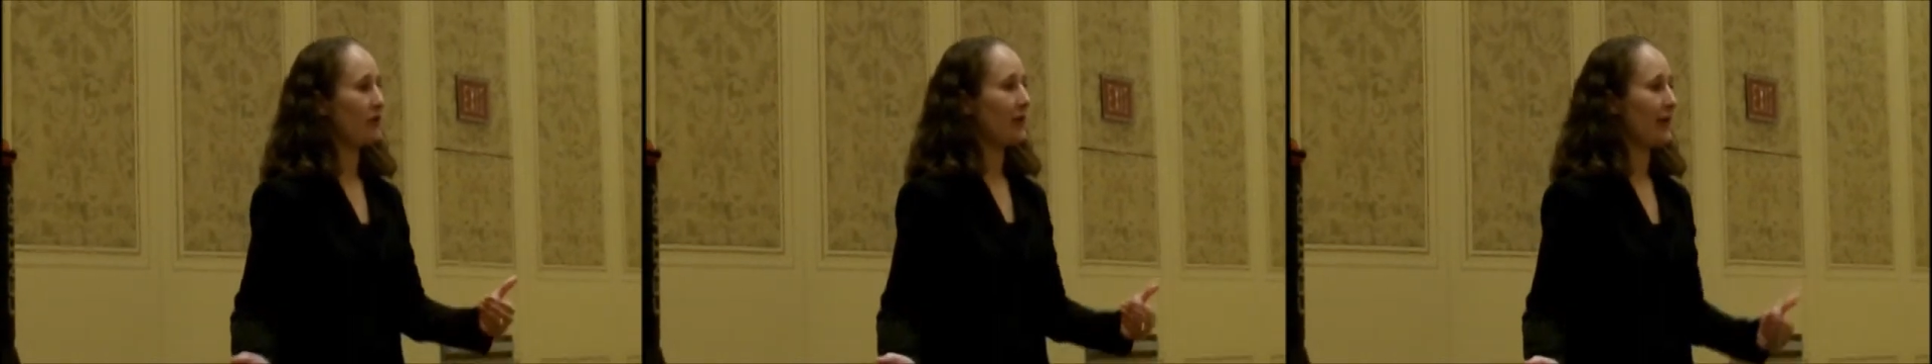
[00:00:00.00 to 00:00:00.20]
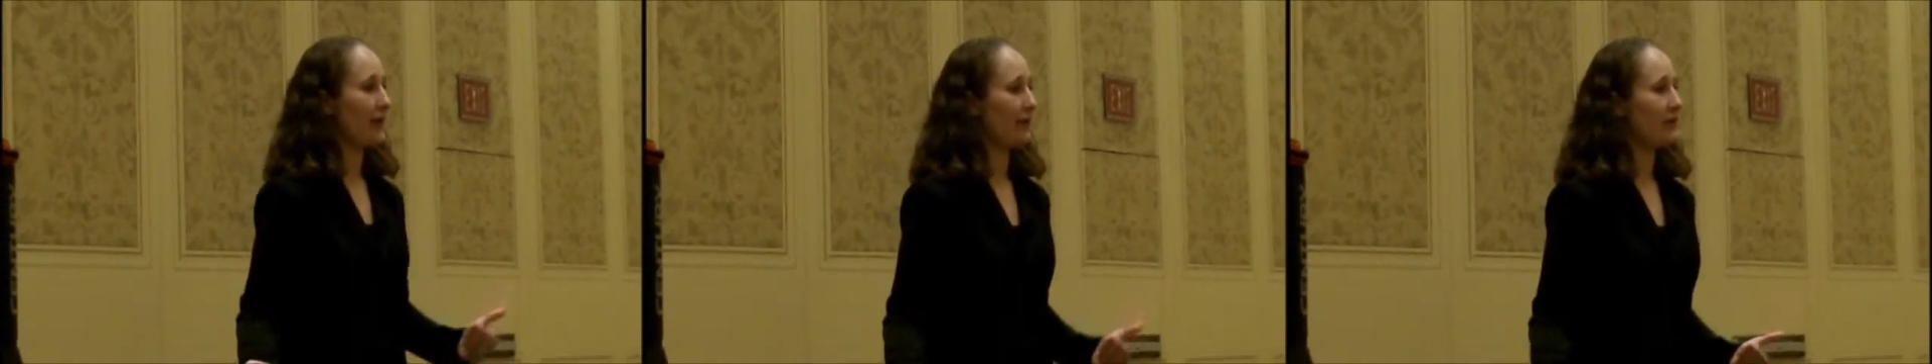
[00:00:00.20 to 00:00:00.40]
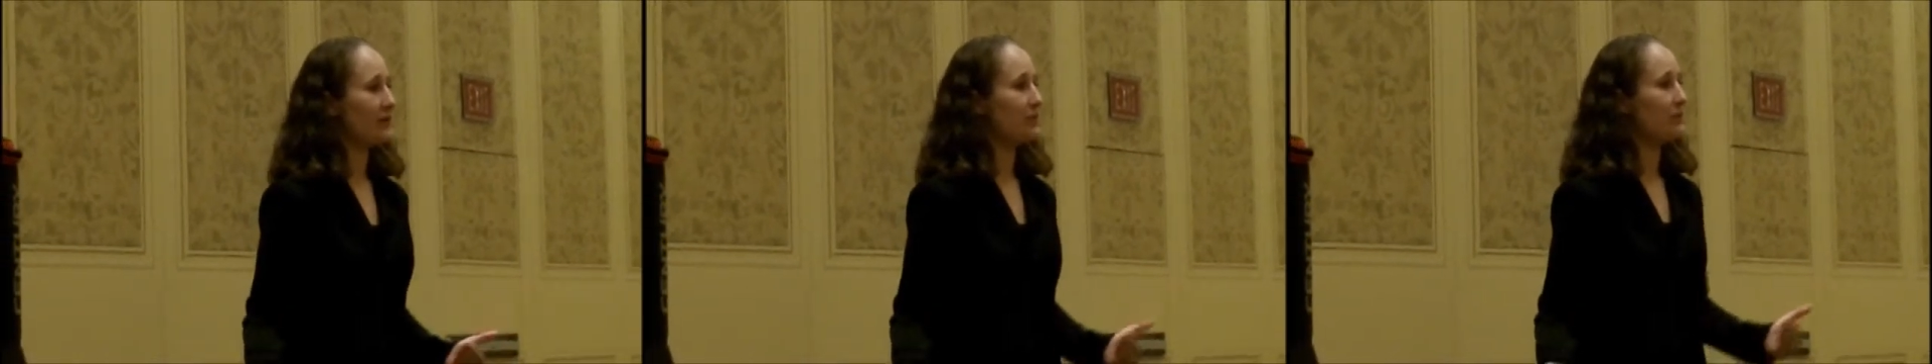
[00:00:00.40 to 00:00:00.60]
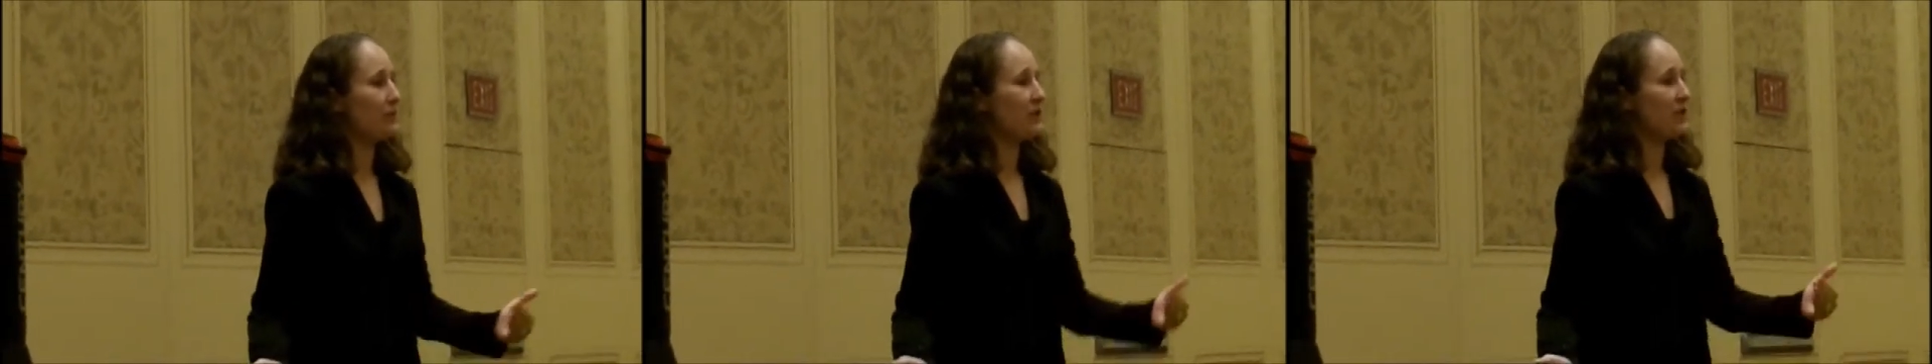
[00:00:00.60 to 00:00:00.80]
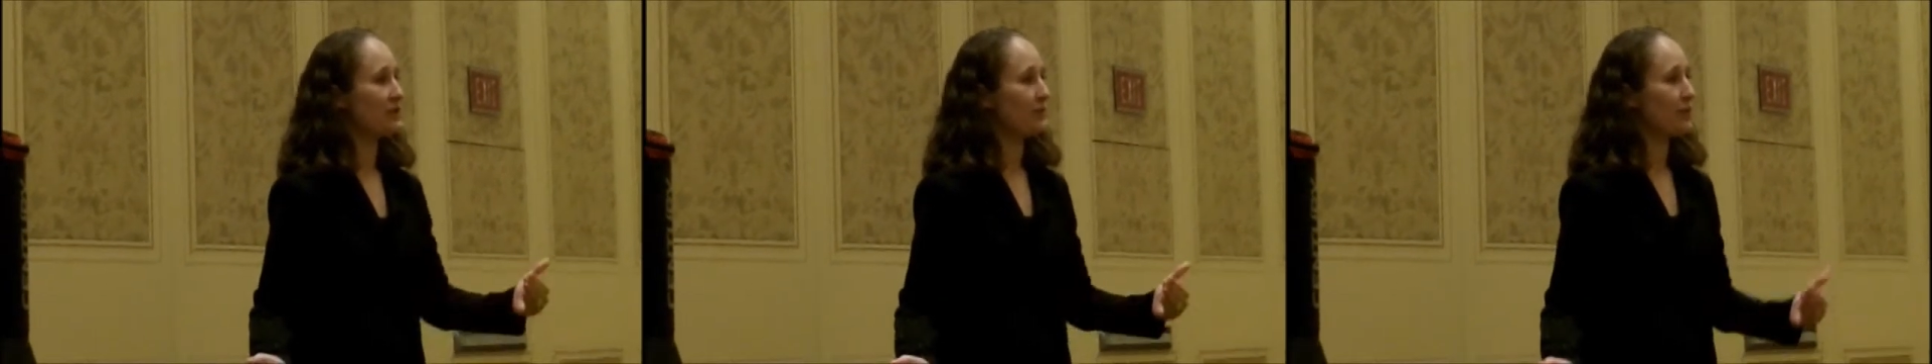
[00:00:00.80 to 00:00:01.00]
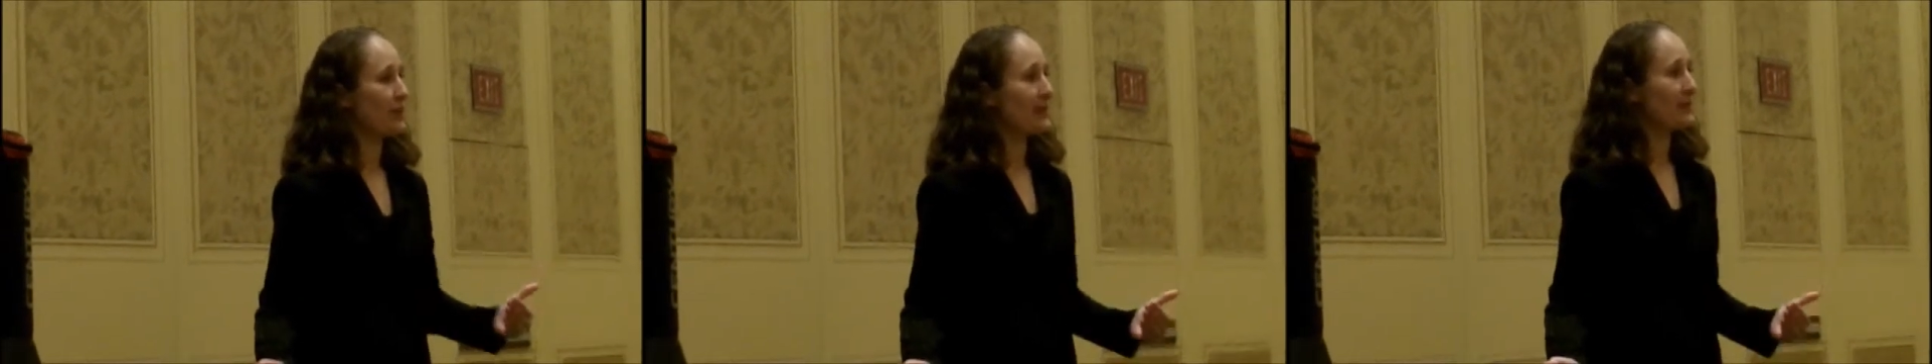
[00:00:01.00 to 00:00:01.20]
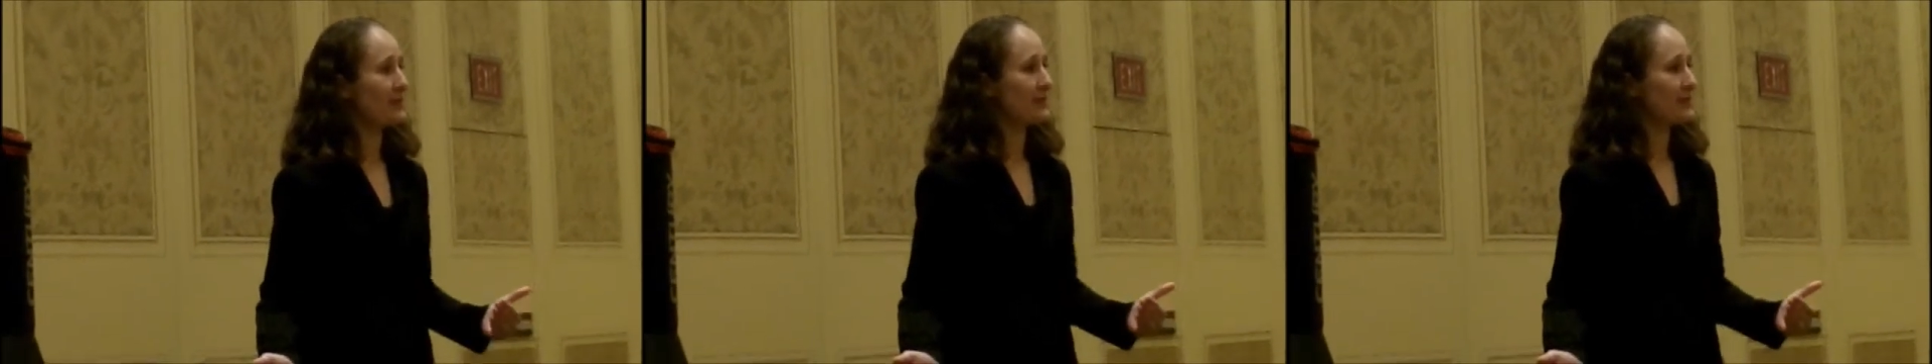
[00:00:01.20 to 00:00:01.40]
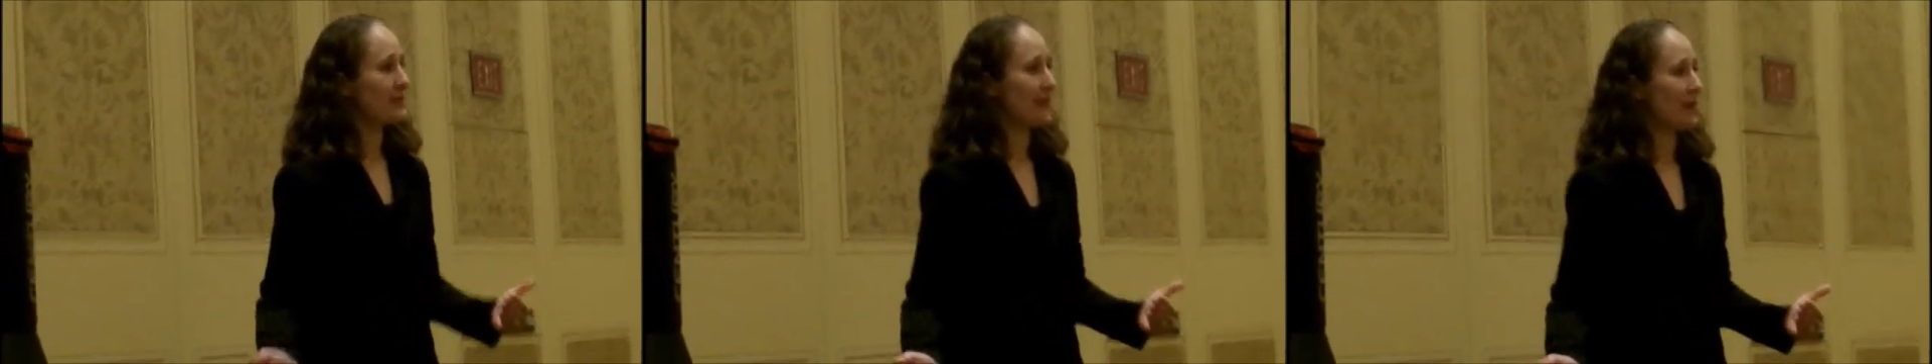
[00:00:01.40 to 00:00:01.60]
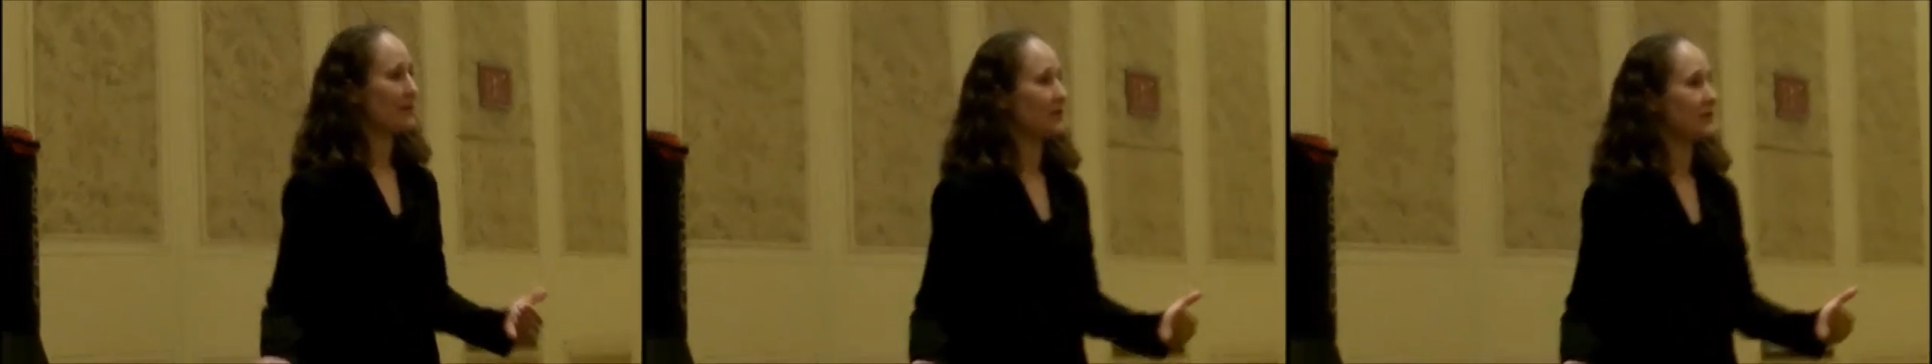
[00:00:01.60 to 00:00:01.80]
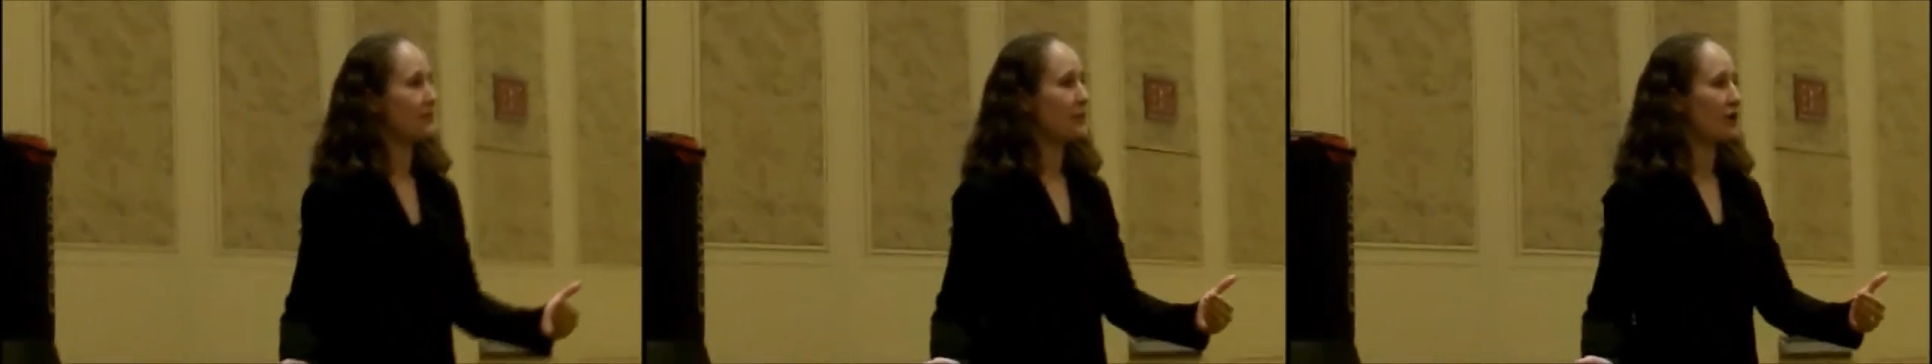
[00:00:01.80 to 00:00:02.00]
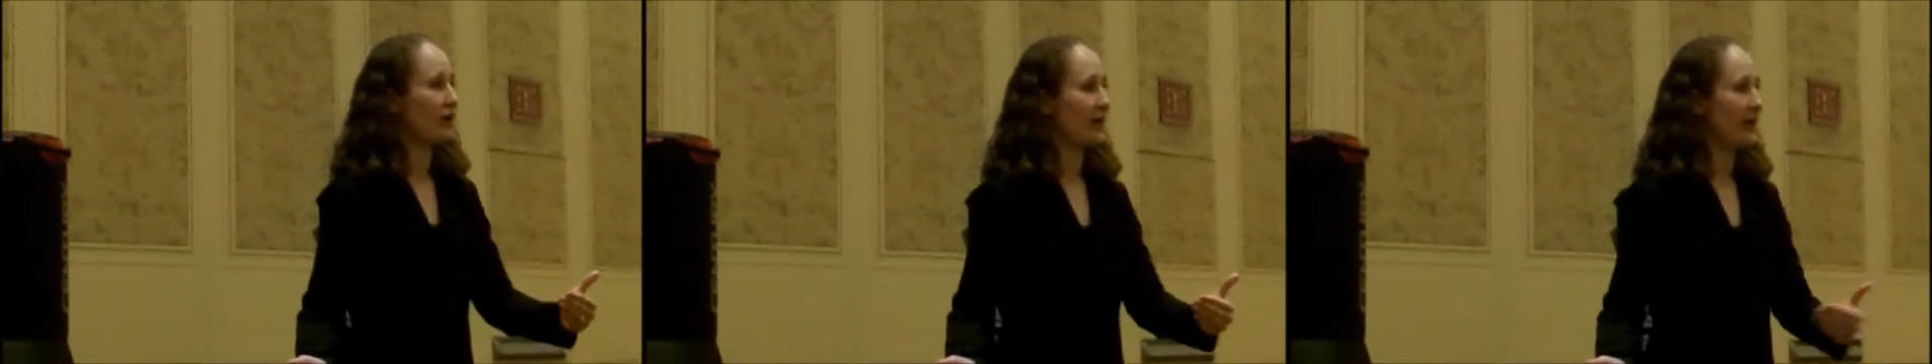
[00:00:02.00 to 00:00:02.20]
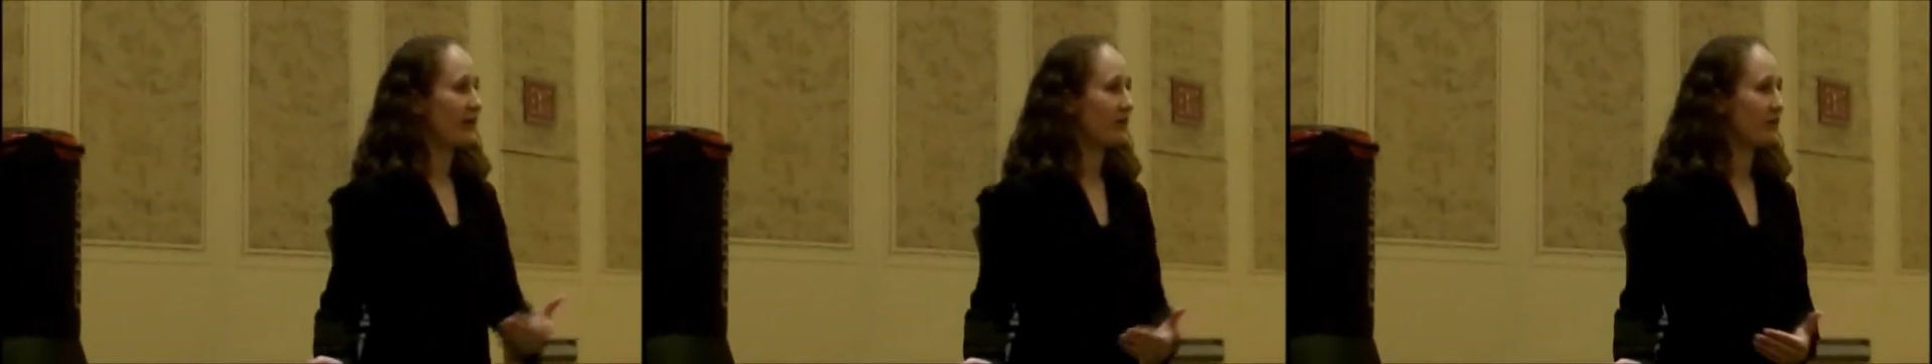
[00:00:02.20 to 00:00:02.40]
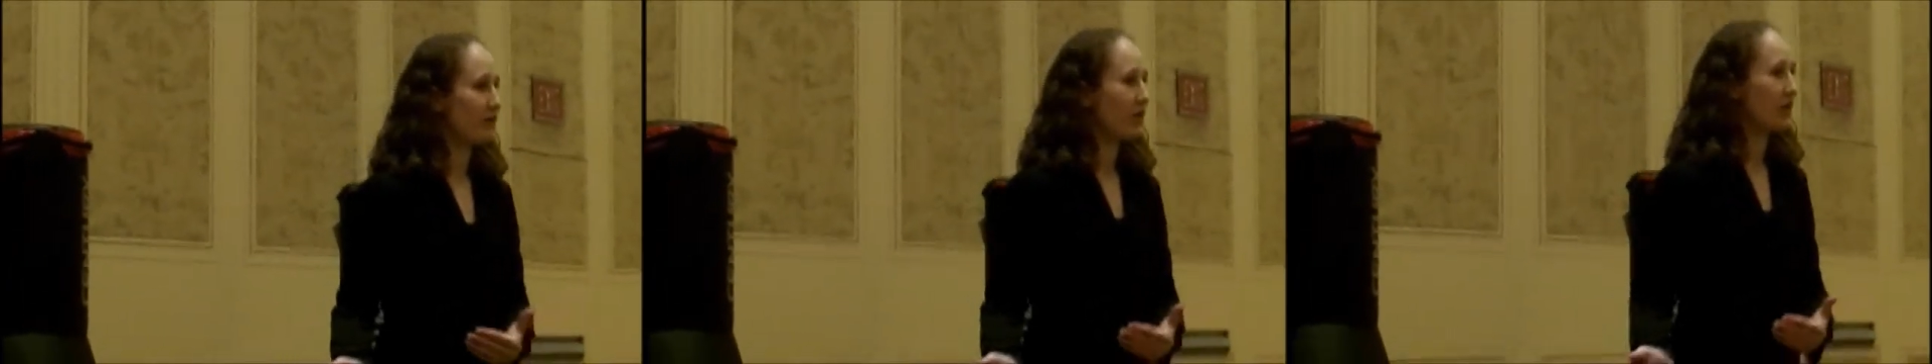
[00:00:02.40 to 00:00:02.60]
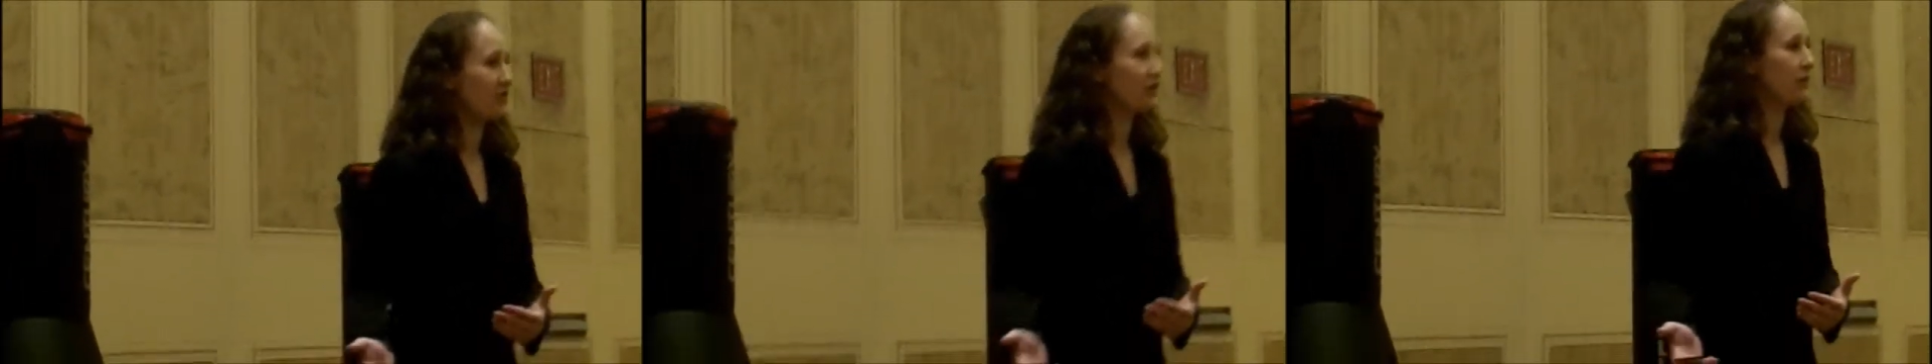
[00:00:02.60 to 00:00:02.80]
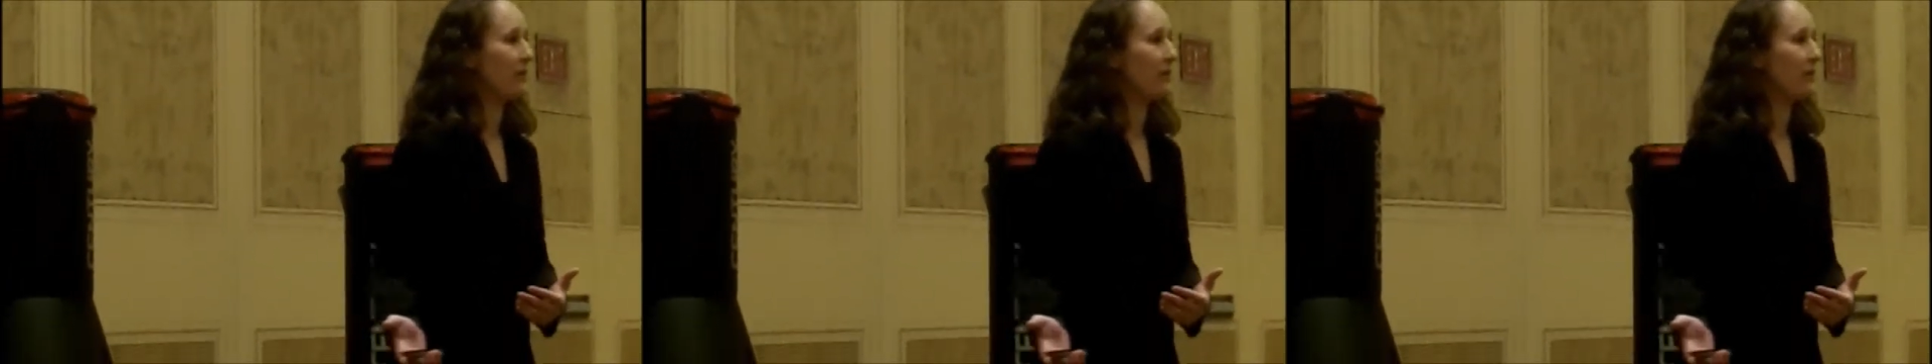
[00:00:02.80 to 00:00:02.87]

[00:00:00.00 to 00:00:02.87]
Okay, let's break this down. Let's put our hand across